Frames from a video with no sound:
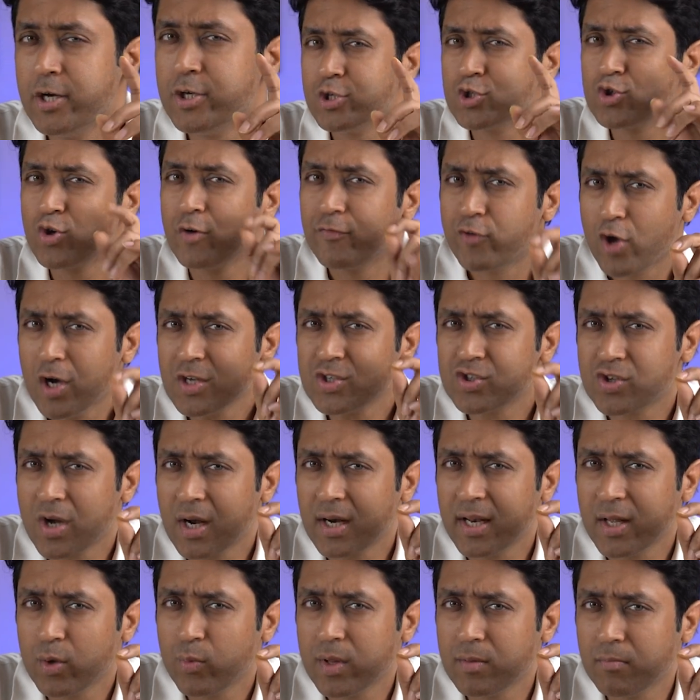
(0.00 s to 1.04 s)
So if you're
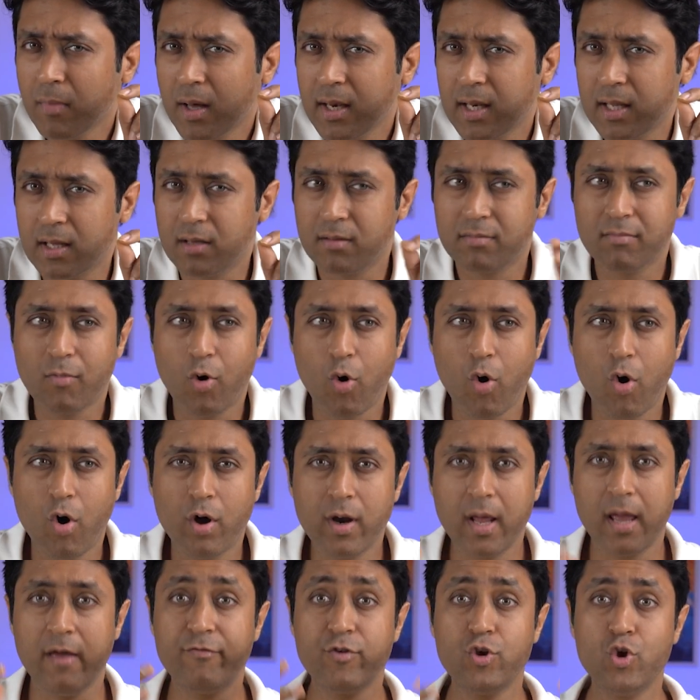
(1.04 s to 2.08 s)
struggling with money,
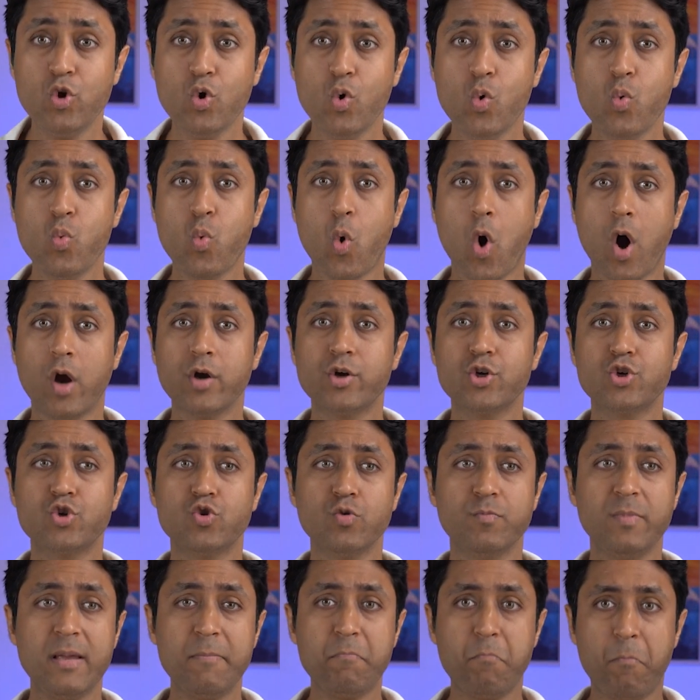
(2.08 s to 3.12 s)
or if you want
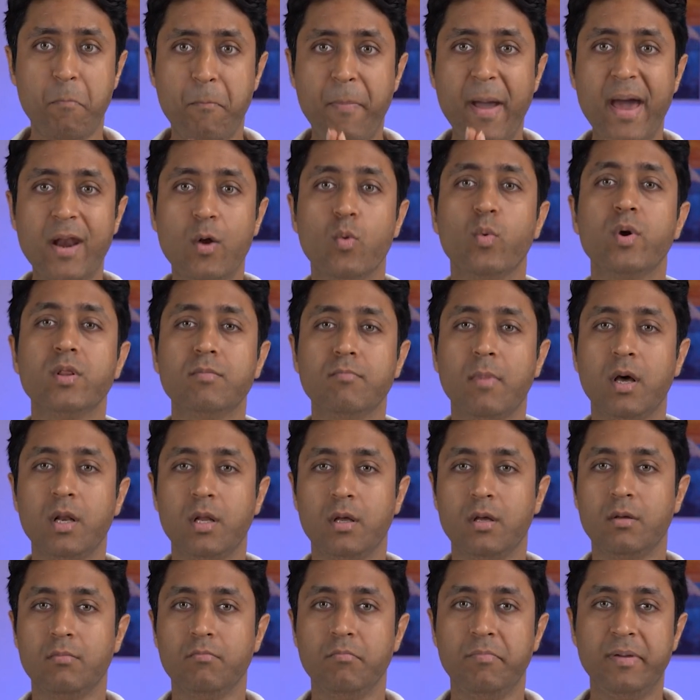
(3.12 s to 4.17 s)
to be better with money,